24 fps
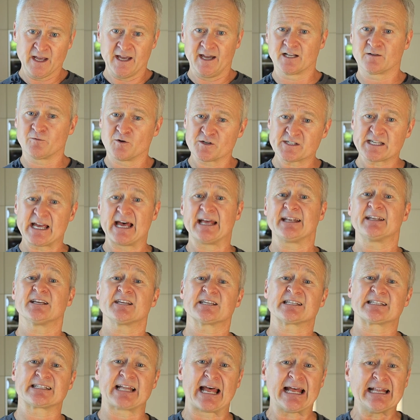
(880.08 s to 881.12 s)
It was
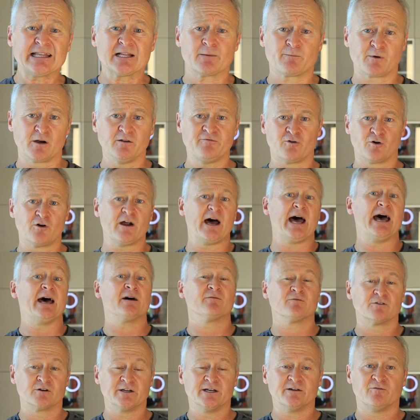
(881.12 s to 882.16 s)
understandable for
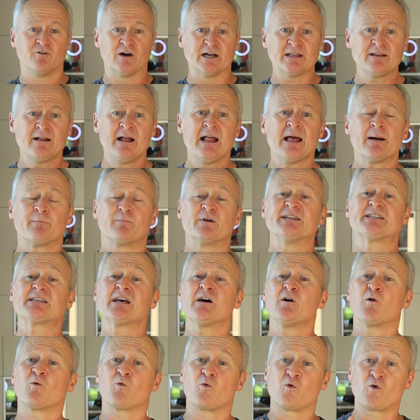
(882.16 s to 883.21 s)
everyone.
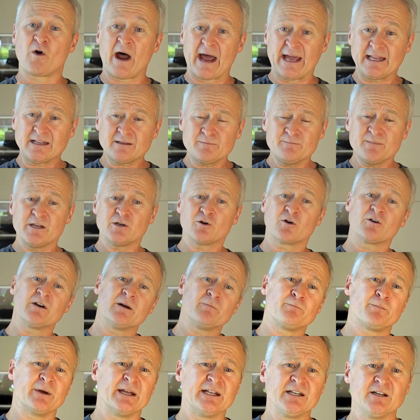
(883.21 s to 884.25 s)
Please write me your
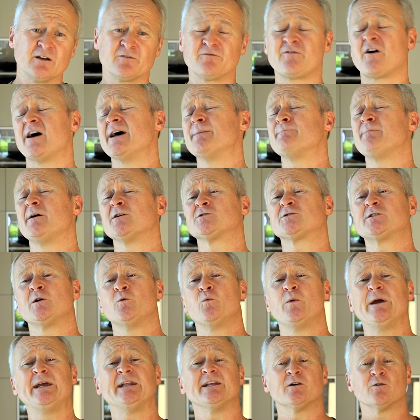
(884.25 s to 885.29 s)
opinion about the
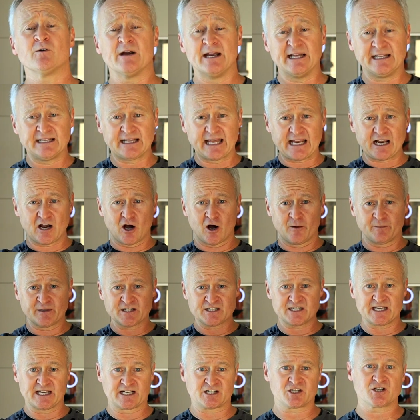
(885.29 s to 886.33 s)
video in the
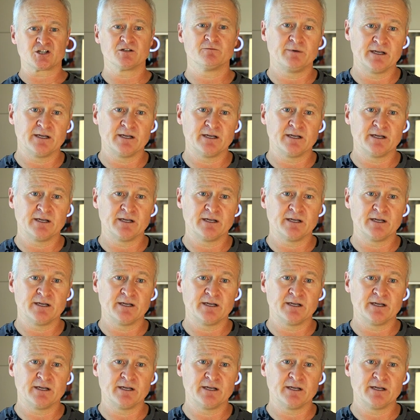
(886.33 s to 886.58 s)
comment section